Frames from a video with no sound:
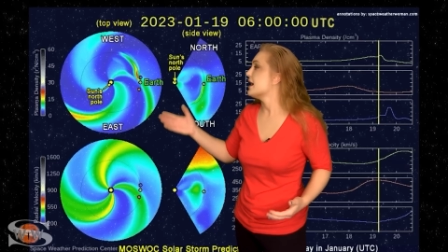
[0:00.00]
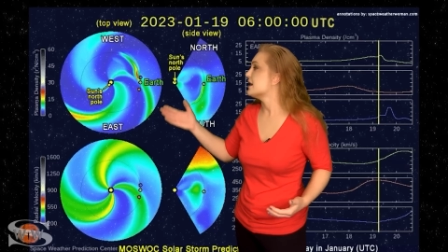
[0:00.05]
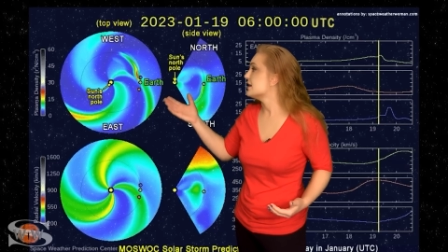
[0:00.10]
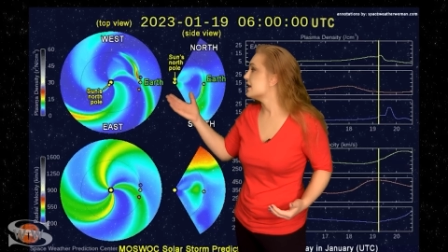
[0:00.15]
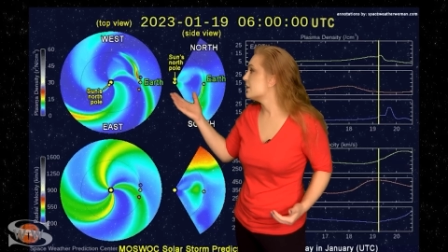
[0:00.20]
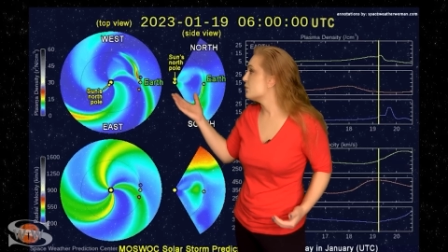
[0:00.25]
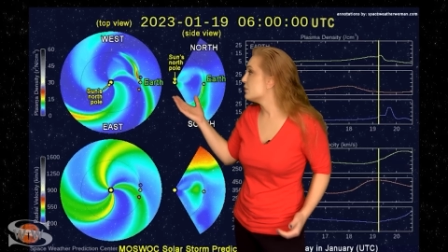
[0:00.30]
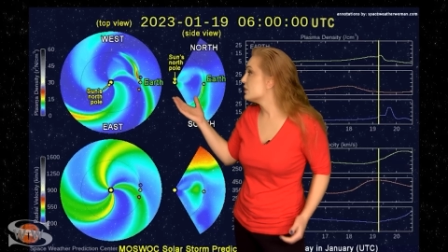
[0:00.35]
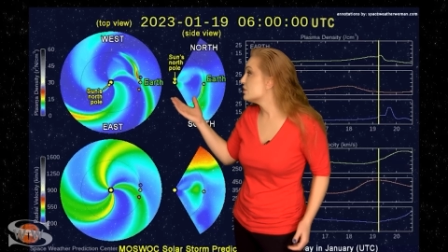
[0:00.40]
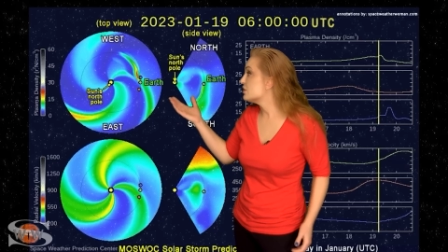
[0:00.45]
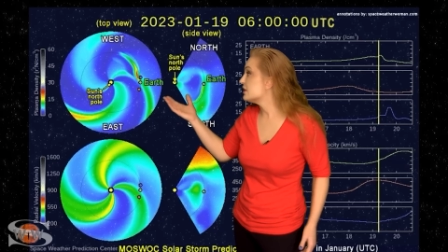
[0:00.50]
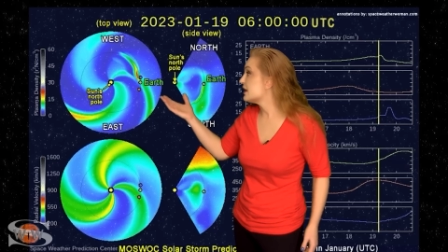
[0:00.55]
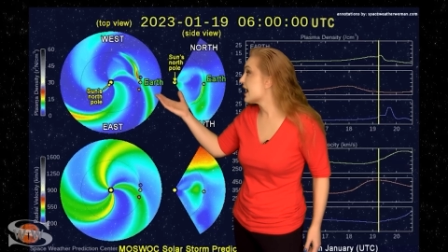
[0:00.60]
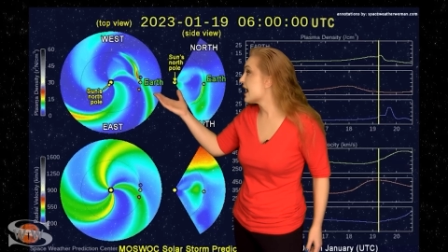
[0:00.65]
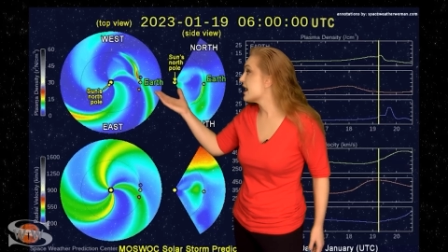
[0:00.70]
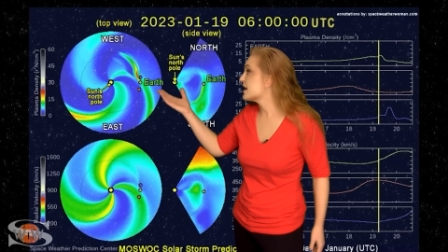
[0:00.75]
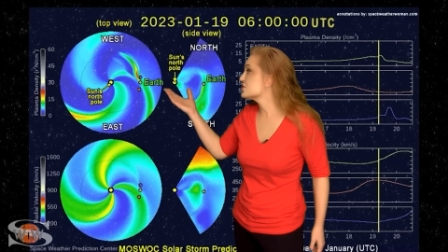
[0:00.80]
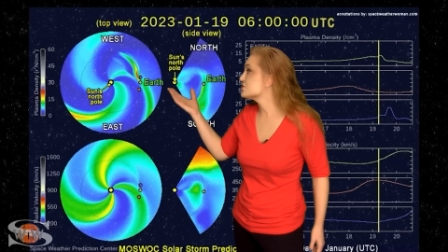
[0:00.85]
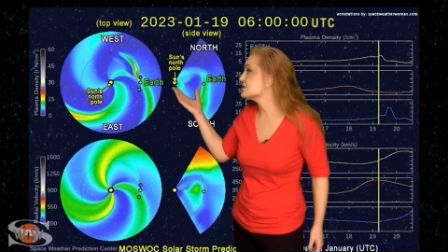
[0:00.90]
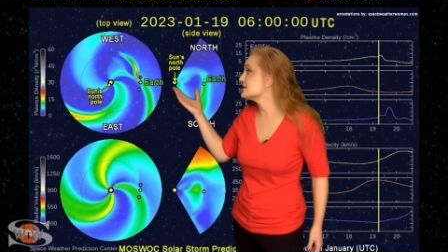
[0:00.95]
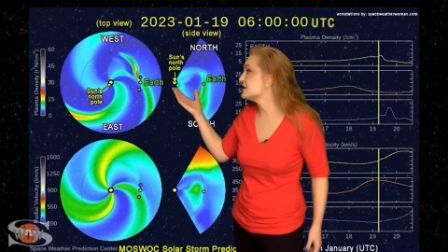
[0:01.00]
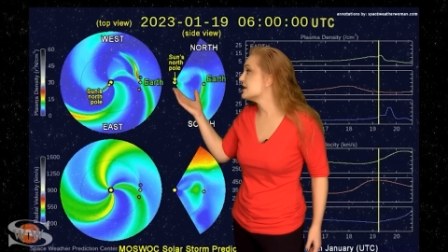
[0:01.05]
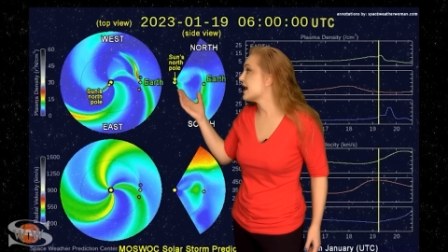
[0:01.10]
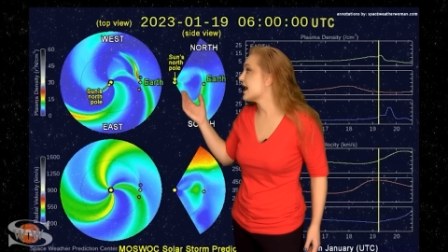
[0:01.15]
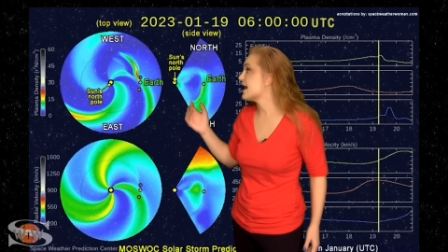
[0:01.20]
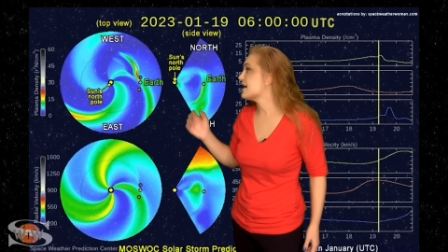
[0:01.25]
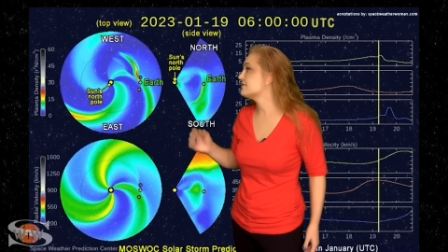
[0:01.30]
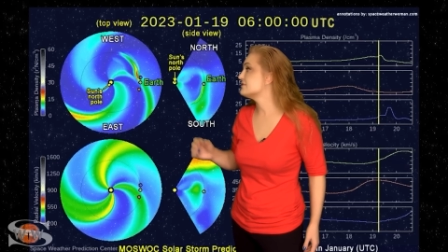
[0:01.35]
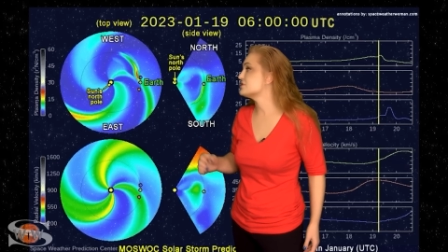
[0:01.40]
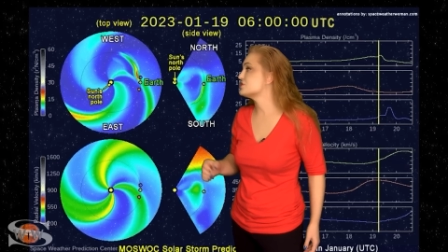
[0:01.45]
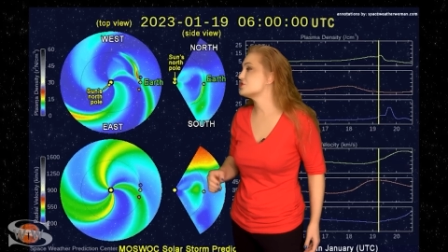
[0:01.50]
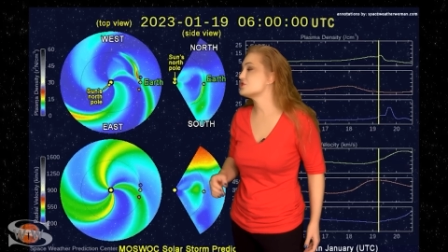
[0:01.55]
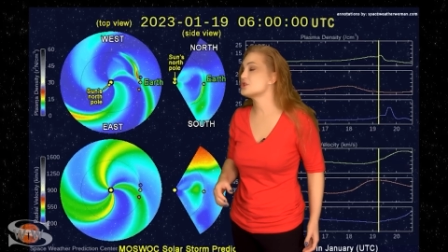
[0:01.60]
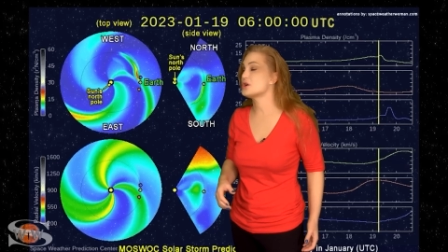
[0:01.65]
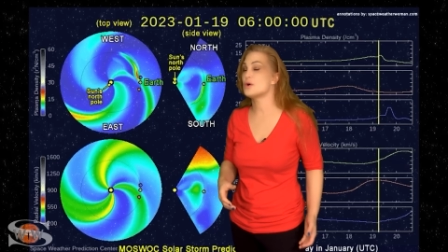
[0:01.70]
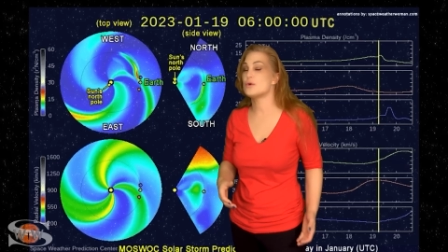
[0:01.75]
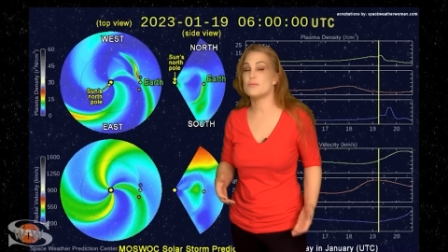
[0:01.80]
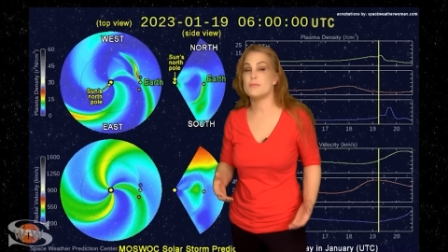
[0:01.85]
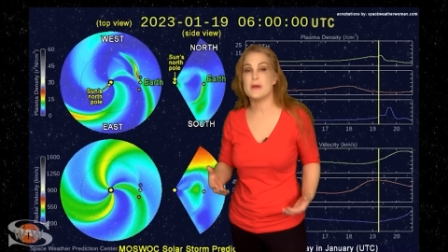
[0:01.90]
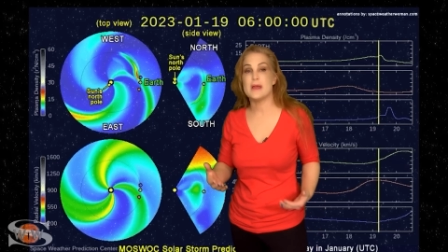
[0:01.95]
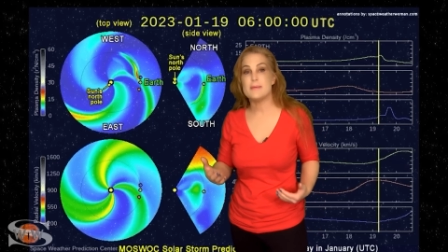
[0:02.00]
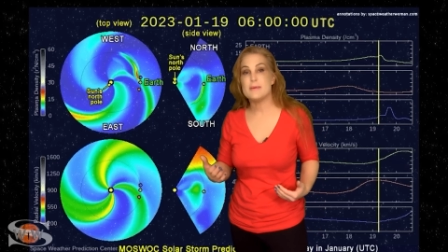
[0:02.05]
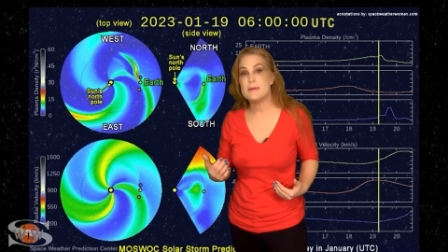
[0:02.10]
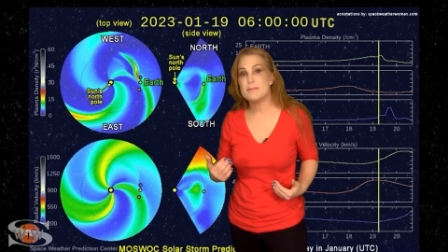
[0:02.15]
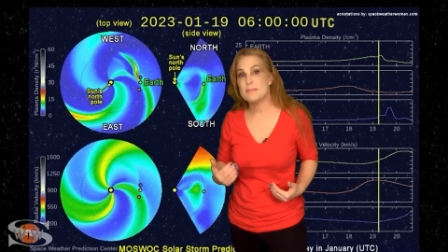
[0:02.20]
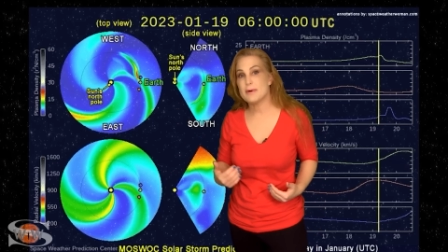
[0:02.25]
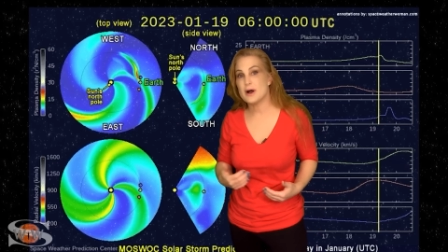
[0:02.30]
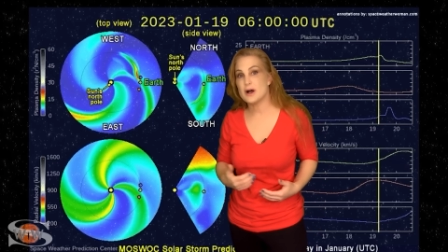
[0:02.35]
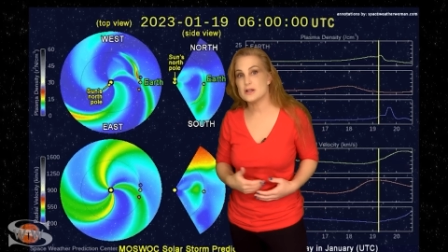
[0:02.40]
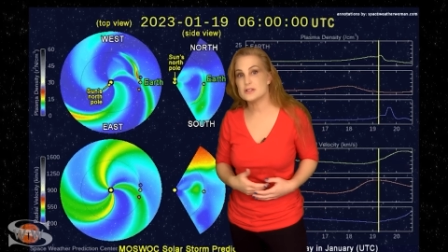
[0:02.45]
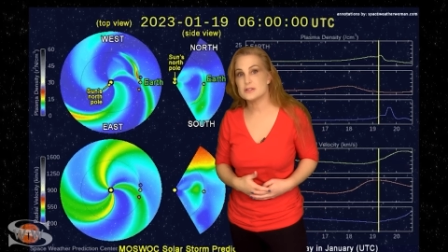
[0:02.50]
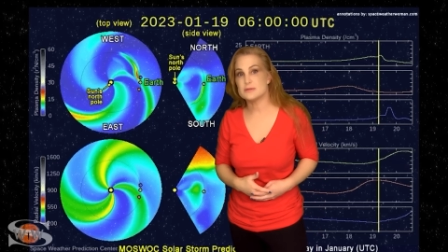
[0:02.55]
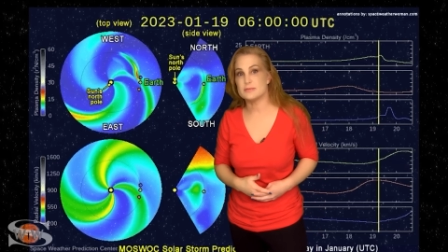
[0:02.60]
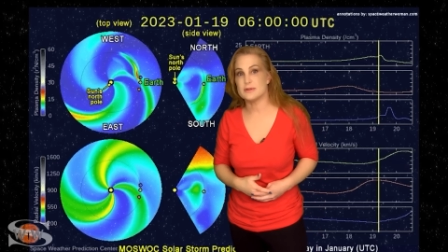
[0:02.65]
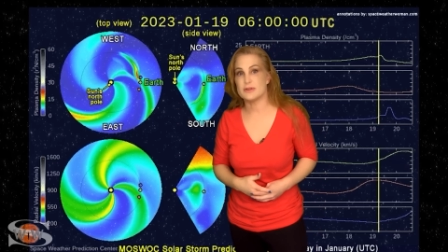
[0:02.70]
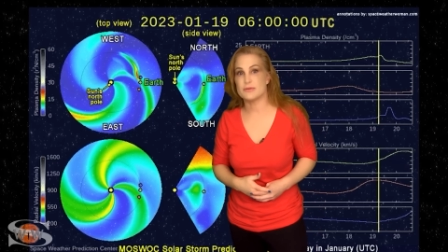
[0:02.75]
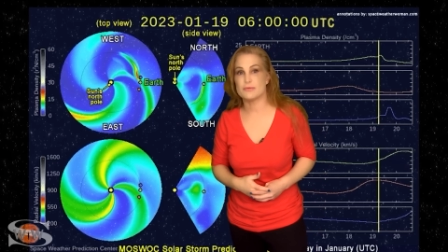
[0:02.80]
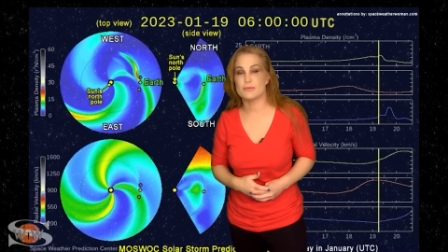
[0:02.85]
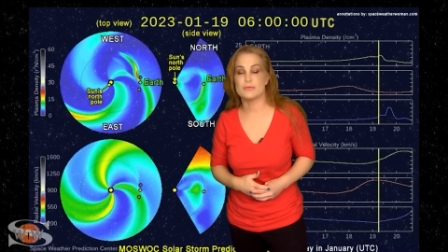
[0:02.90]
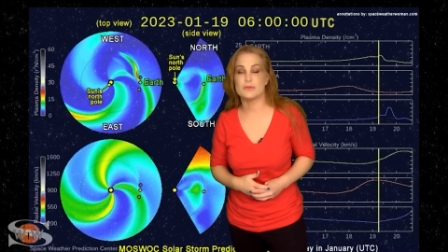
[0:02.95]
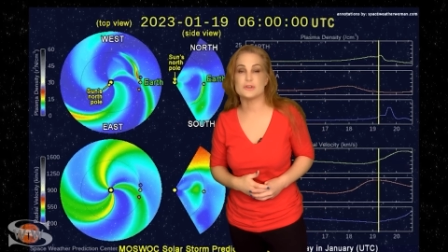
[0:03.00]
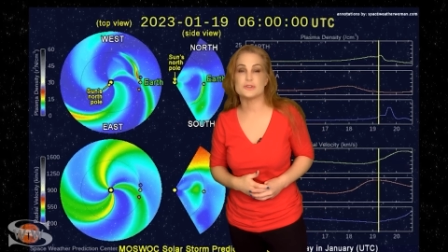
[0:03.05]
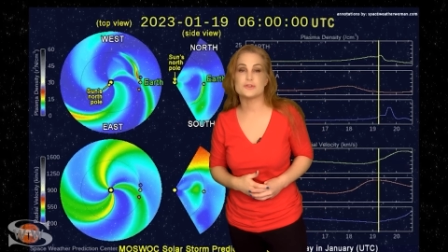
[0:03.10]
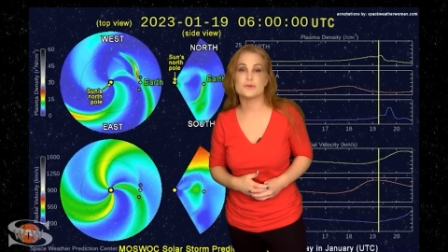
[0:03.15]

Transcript: And we could actually have a show maybe possibly through the